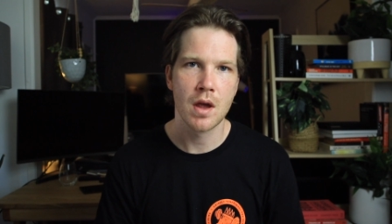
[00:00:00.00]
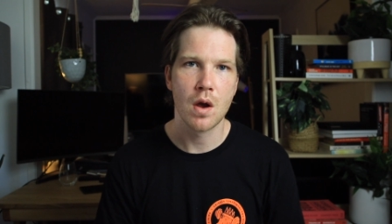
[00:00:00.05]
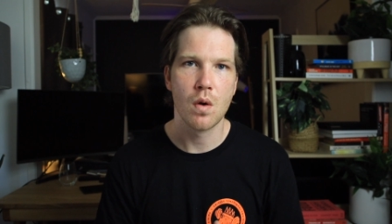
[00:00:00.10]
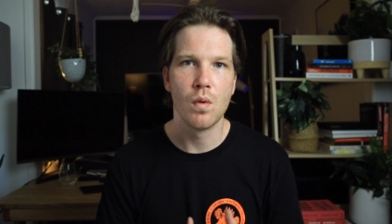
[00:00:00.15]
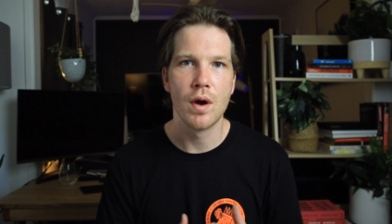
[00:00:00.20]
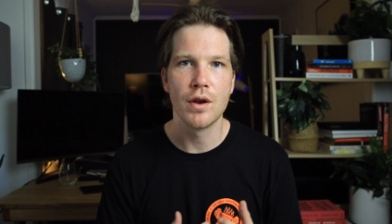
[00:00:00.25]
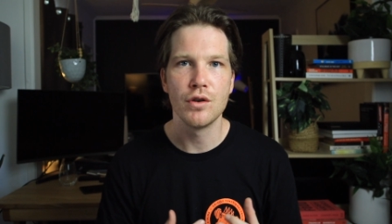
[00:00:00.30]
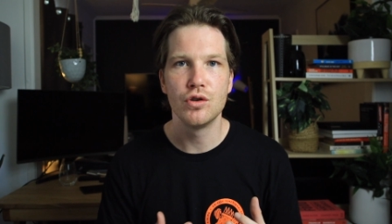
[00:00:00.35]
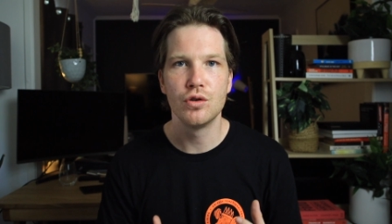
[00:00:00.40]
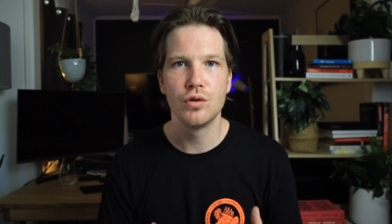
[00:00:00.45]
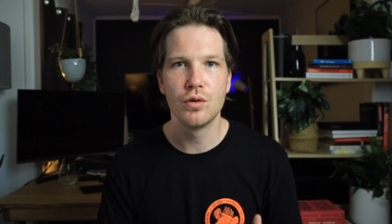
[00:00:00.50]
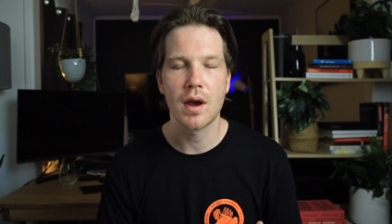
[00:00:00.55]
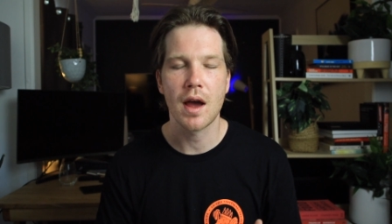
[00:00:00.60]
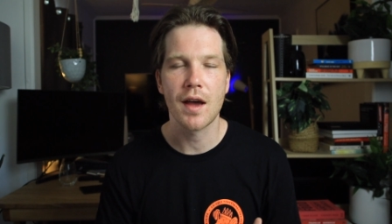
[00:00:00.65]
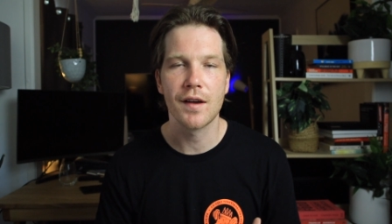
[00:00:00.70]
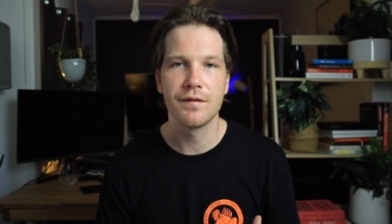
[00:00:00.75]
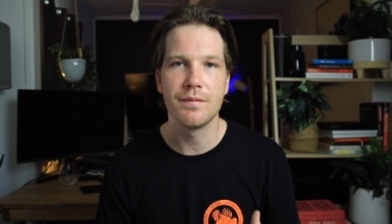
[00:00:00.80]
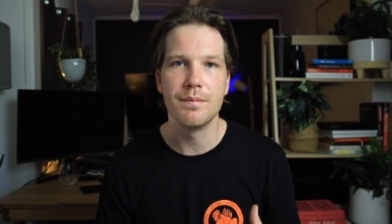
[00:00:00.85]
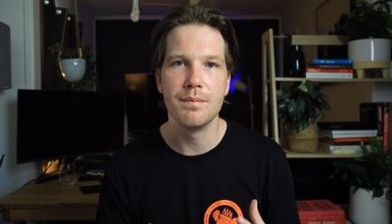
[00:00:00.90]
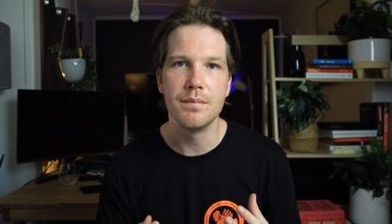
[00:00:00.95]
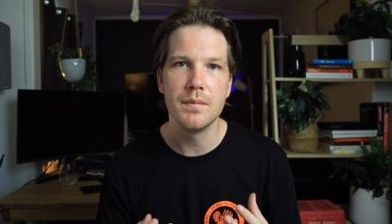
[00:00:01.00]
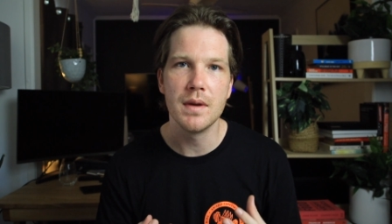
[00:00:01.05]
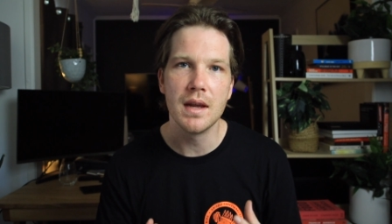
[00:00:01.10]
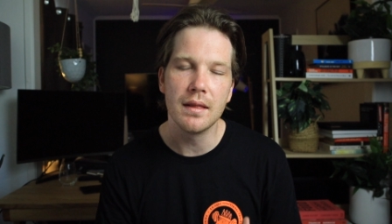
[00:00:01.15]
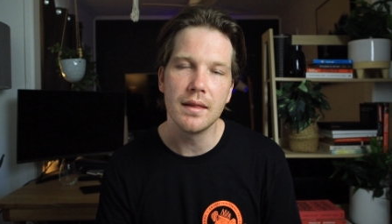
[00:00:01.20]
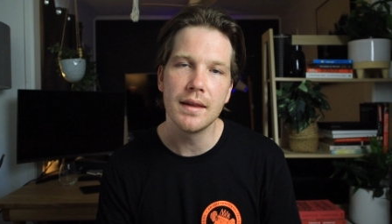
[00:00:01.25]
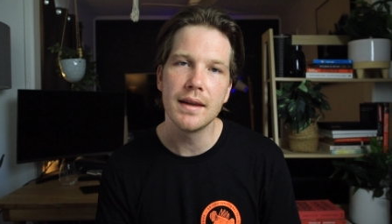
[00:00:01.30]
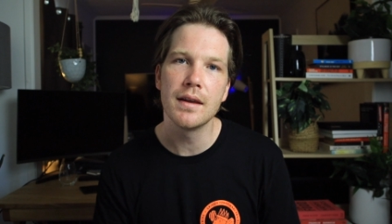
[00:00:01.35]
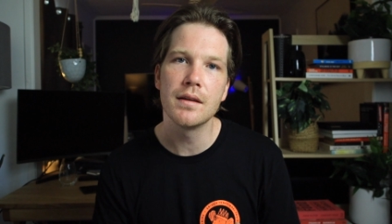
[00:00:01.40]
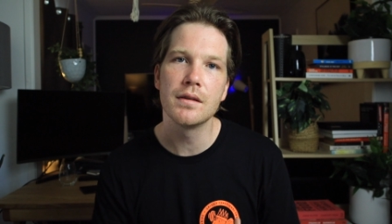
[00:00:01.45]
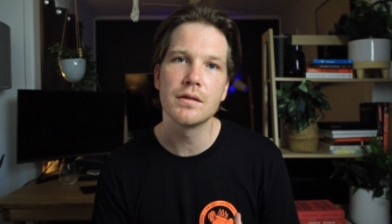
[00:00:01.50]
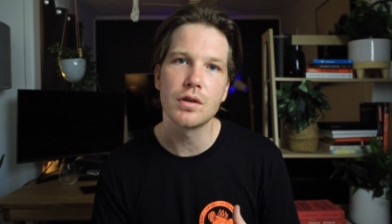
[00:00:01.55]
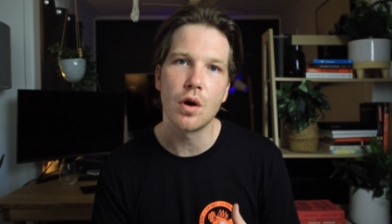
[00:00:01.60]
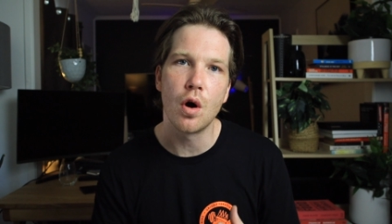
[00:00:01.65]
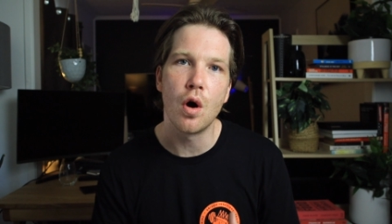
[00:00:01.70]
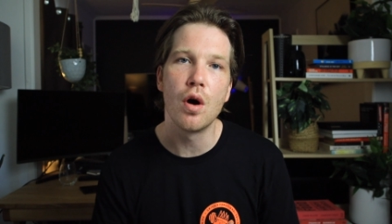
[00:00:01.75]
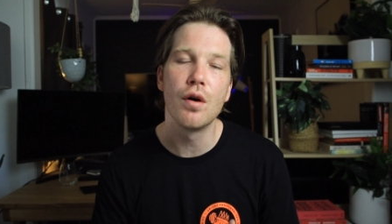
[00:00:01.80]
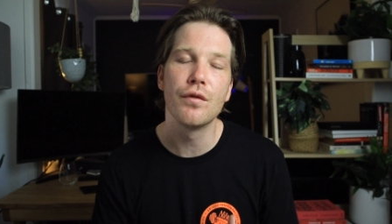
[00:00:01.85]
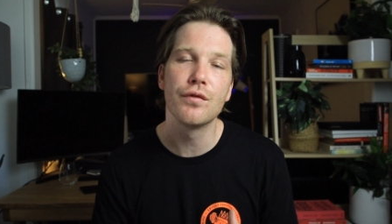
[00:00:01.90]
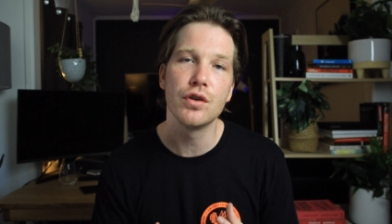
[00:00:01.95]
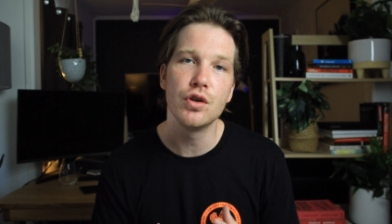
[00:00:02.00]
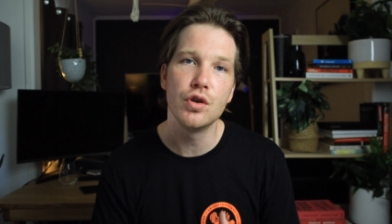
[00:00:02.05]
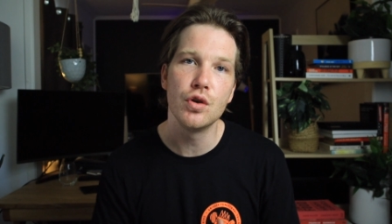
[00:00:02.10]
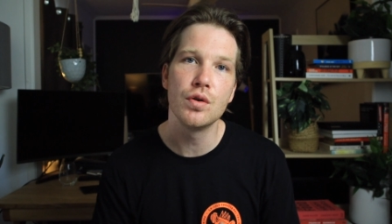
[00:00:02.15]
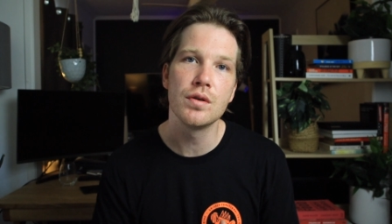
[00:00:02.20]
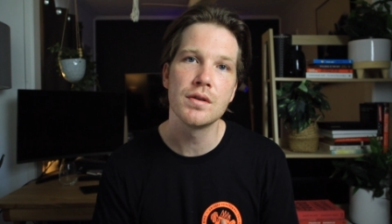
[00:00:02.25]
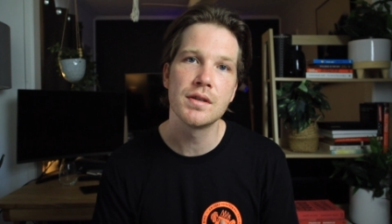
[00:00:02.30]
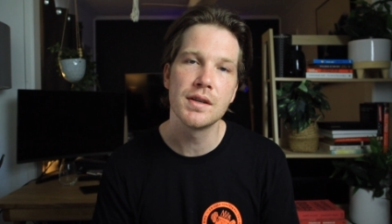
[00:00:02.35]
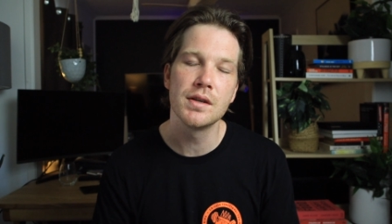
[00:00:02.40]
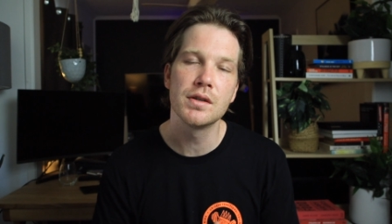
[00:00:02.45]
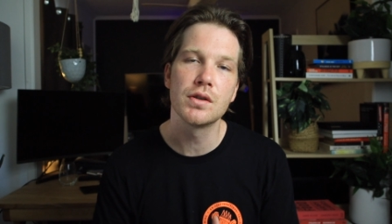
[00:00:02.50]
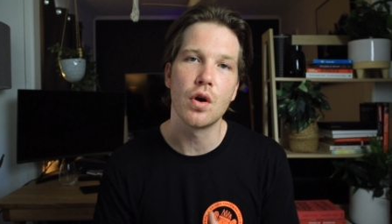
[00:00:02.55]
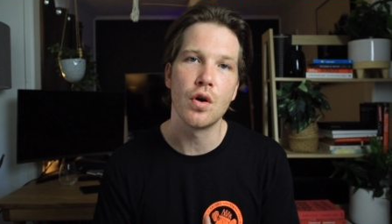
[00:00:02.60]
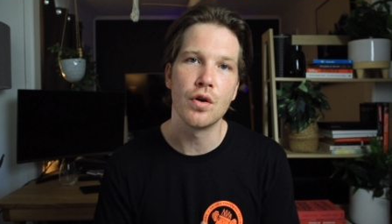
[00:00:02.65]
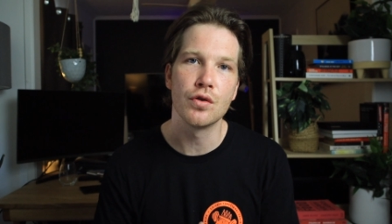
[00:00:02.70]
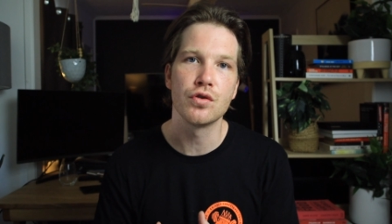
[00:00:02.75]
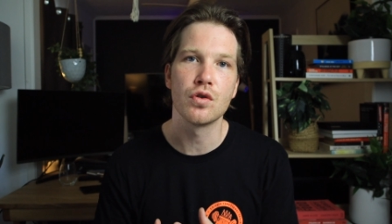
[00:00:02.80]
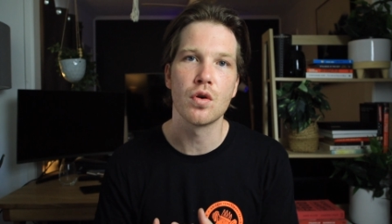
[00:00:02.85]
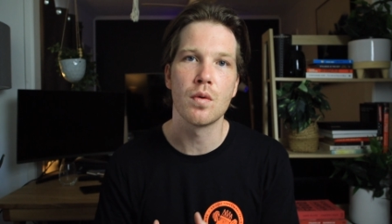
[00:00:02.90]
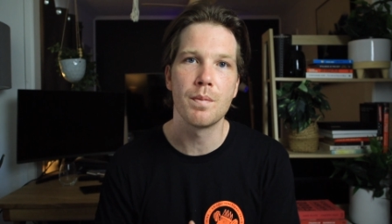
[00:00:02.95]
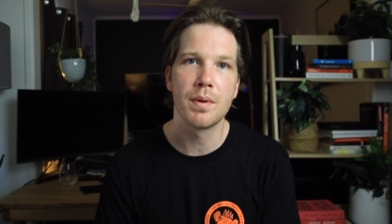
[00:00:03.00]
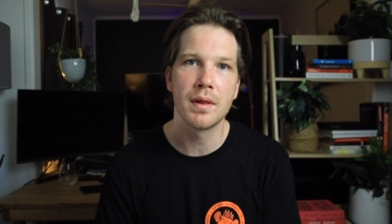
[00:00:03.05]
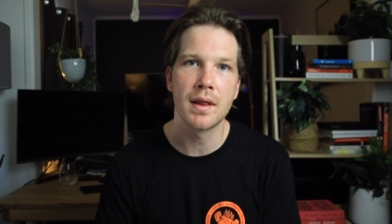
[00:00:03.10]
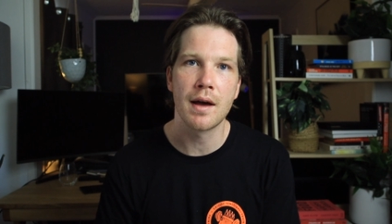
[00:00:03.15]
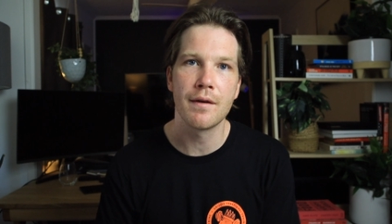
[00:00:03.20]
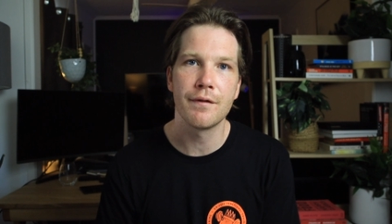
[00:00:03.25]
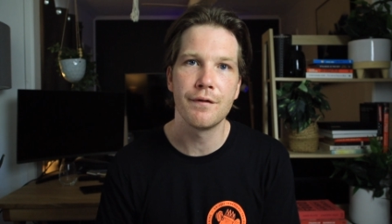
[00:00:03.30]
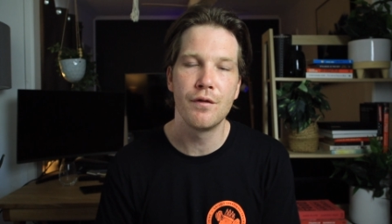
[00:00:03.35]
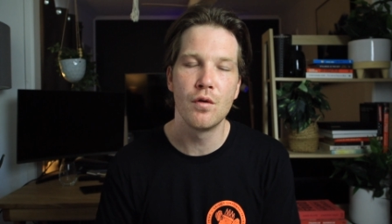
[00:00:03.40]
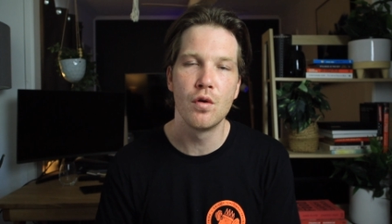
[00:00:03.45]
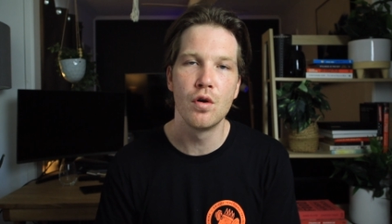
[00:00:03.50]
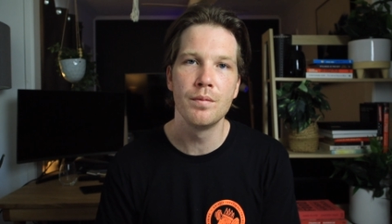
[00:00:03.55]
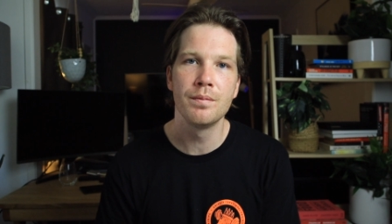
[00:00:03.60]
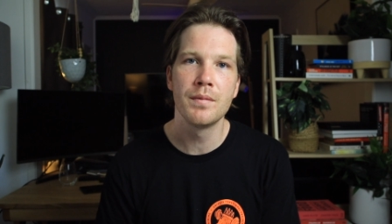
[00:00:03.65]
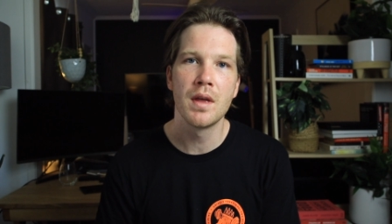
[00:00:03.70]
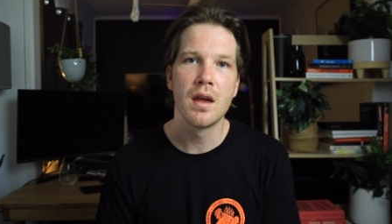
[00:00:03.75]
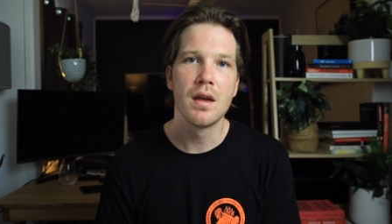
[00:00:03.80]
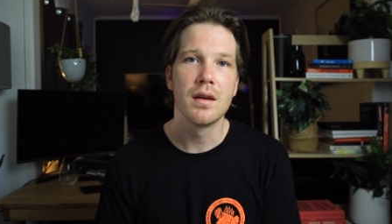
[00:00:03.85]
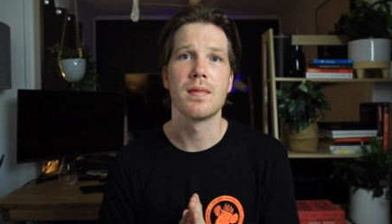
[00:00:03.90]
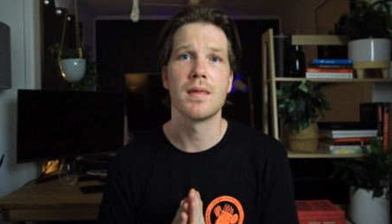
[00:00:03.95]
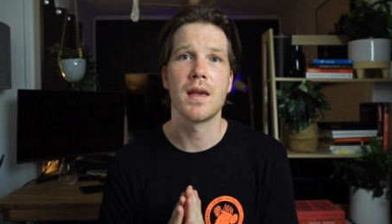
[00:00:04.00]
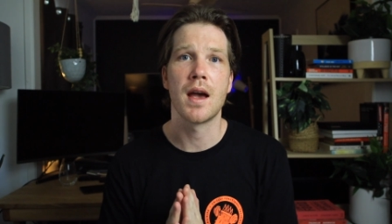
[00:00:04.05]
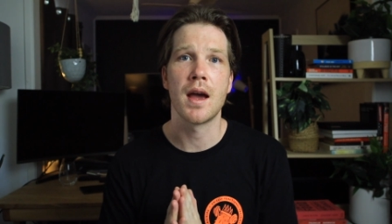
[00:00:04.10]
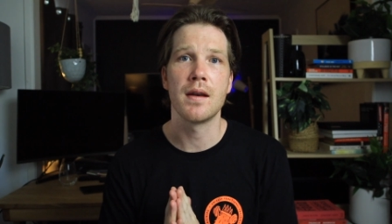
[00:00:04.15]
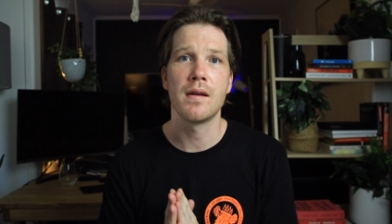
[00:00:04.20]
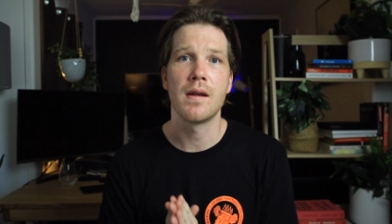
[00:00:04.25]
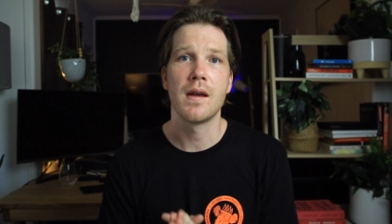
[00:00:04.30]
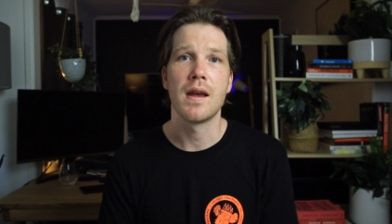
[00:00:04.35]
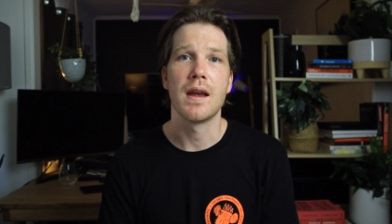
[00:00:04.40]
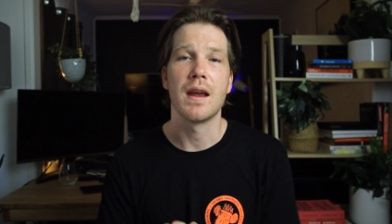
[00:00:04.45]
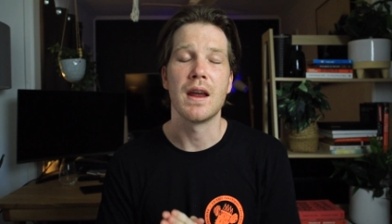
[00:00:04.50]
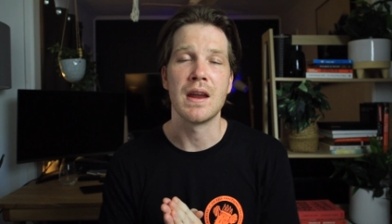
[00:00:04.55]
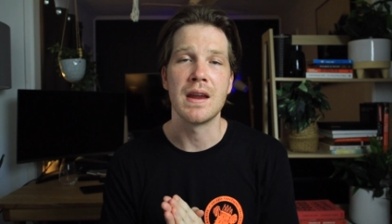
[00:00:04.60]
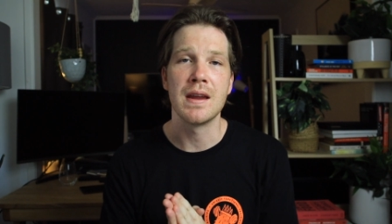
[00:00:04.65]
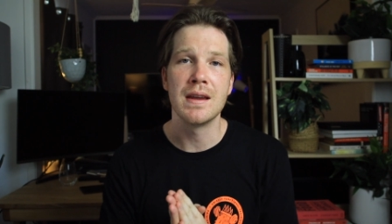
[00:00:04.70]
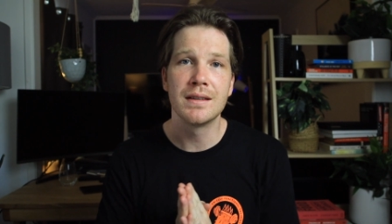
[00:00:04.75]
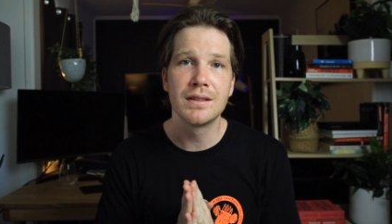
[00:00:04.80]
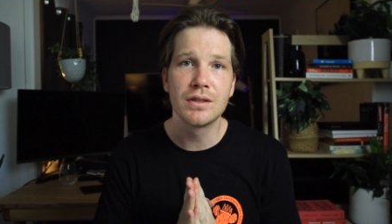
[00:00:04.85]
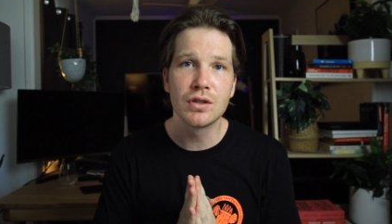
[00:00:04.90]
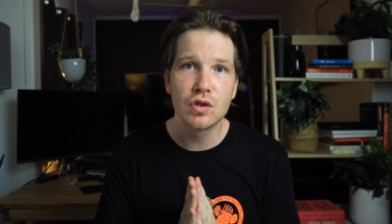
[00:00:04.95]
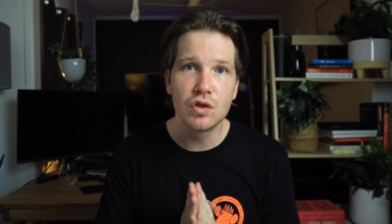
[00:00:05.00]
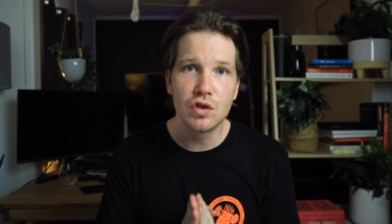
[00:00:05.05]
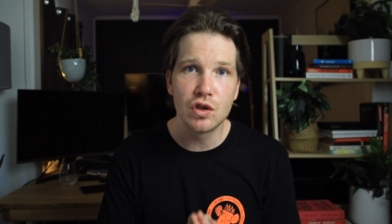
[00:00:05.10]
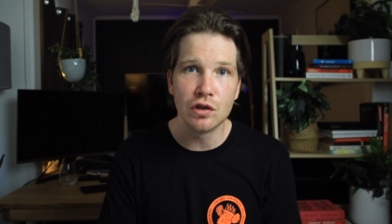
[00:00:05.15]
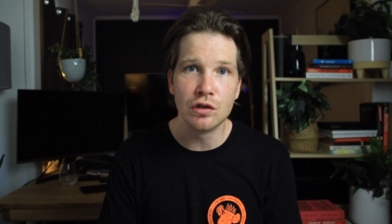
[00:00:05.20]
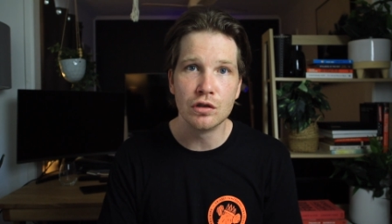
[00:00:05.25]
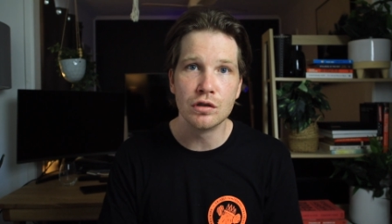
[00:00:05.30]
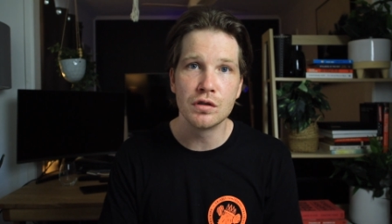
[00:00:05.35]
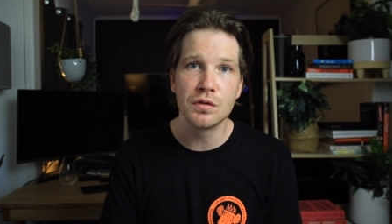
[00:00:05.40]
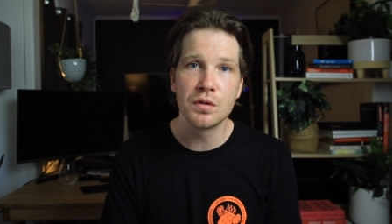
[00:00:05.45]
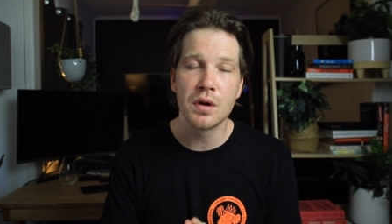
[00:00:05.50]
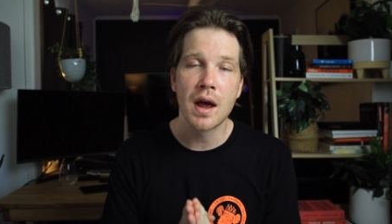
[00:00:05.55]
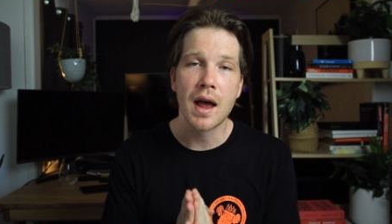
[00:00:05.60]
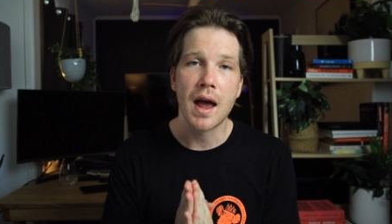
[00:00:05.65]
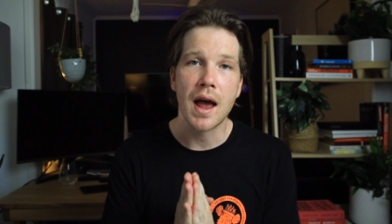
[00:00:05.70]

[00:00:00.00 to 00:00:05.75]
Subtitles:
when you have millions of users on your platform, that is still